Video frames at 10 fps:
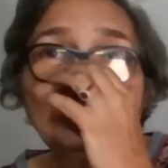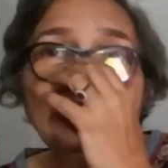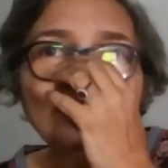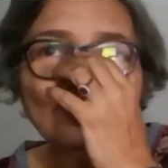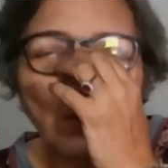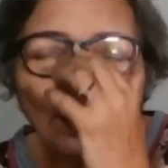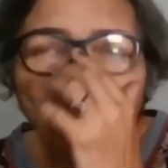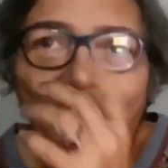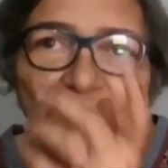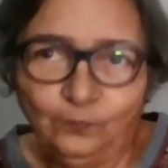that is one
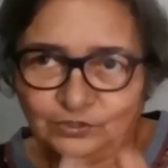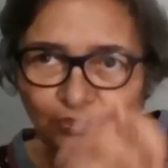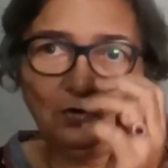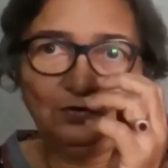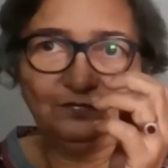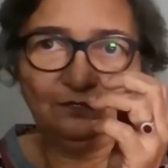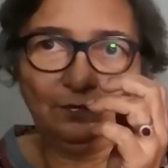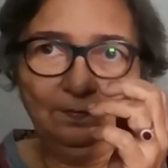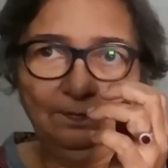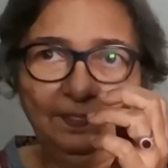way in which clots form.
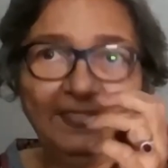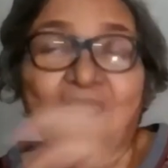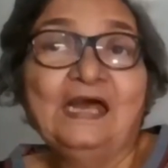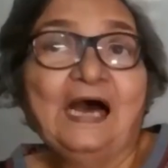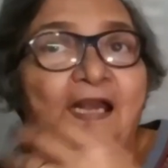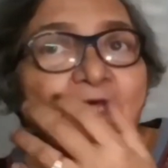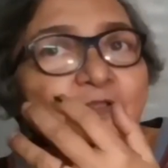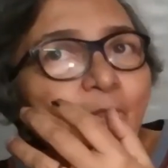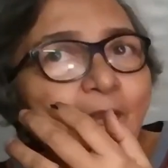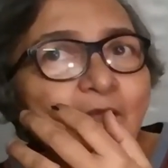
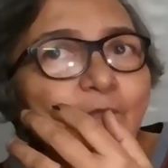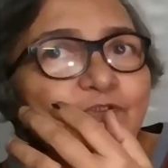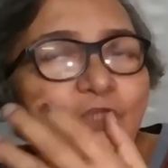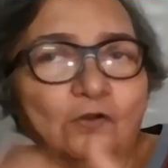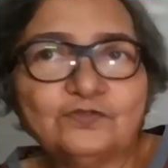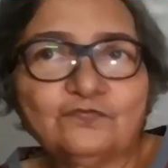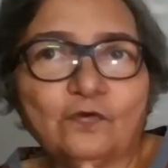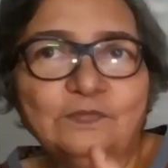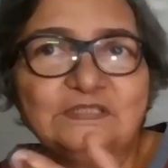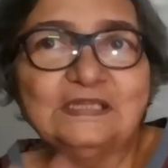Another way in which clots
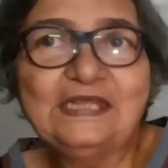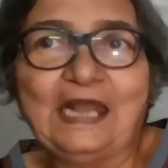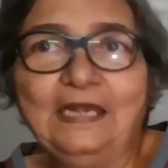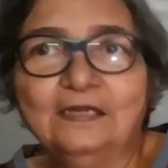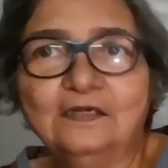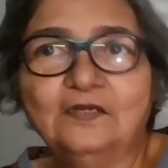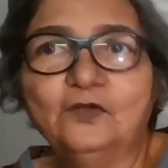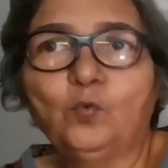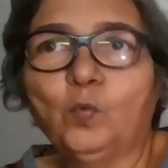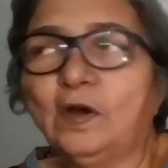form is in the elderly
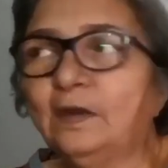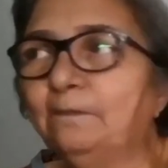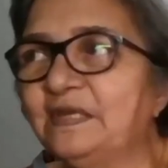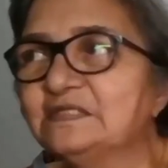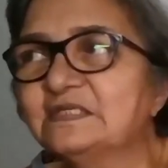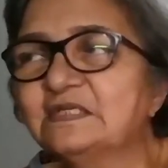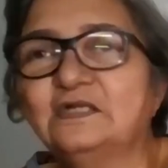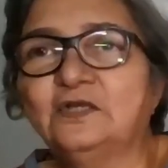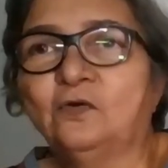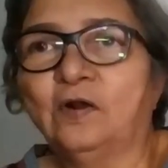who are
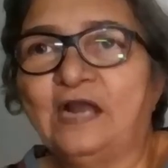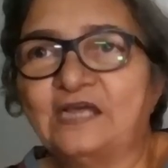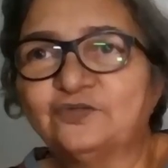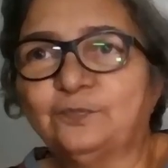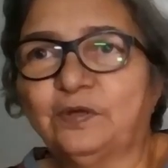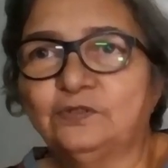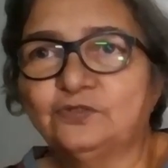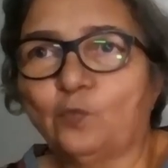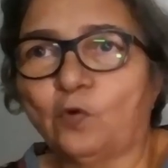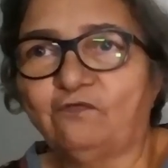basically on
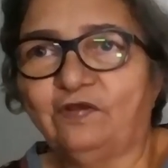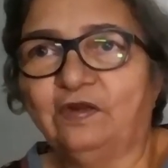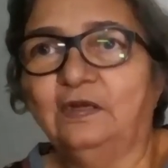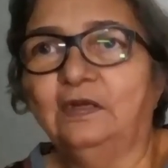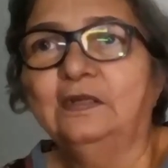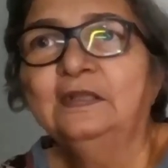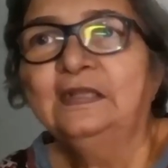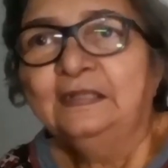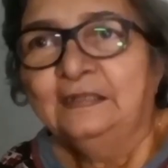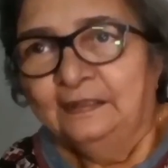aspirins, warfarin,
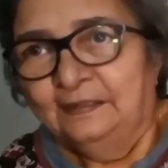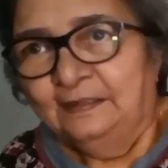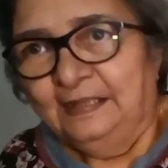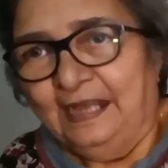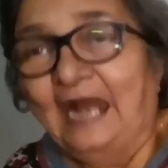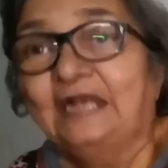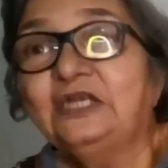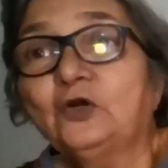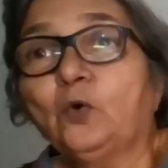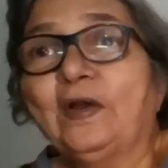
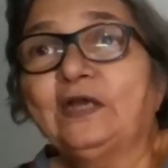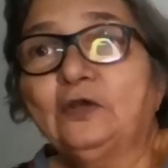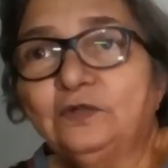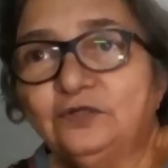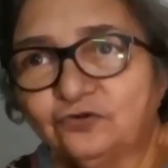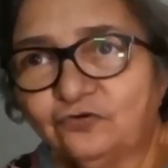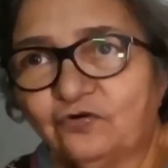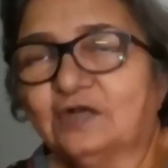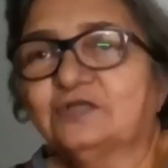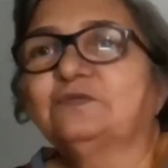anticoagulant
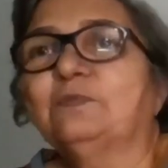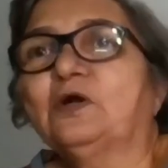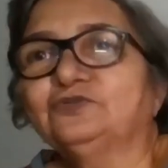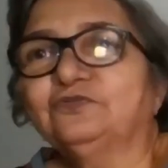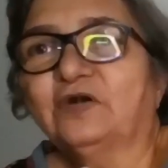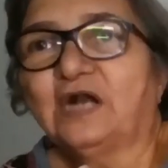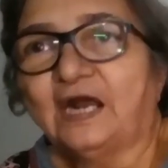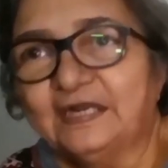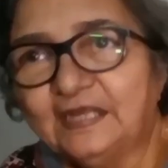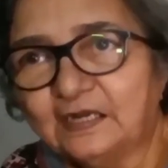drugs because of a
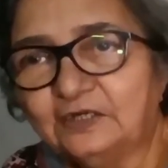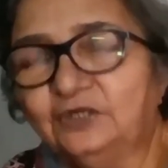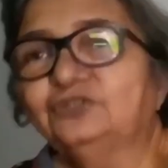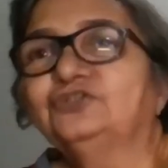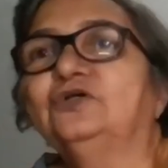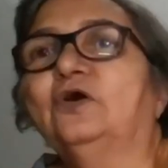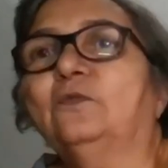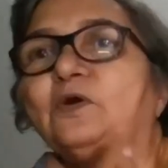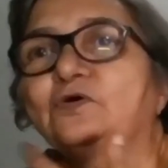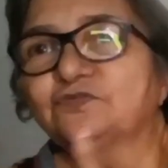cardiac condition or
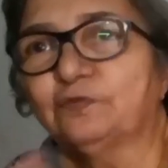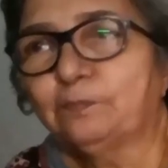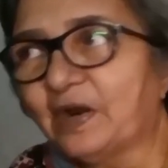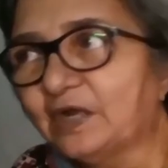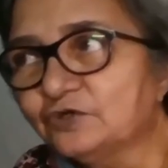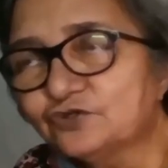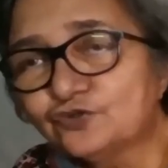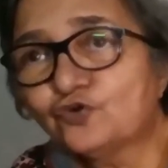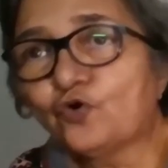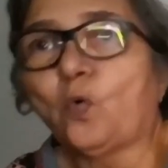because of a prior
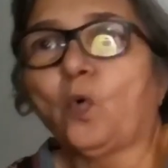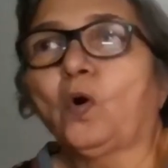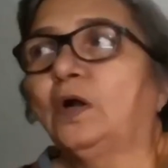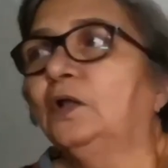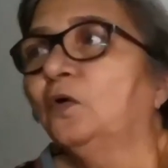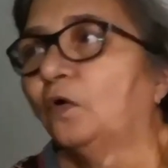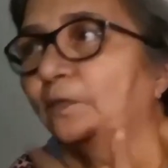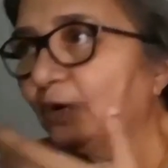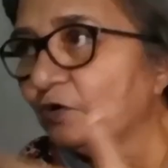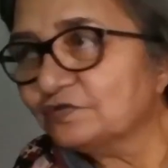stroke or
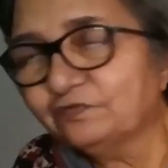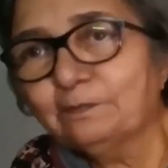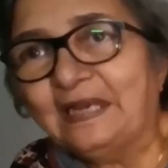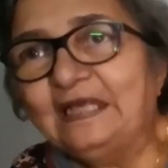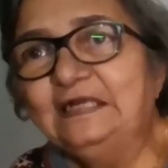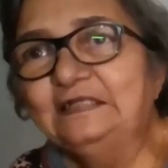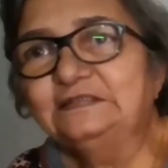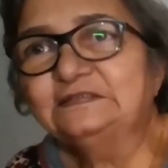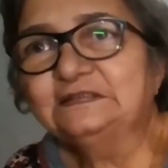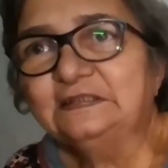because of a
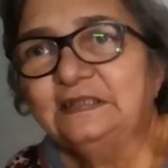malignancy.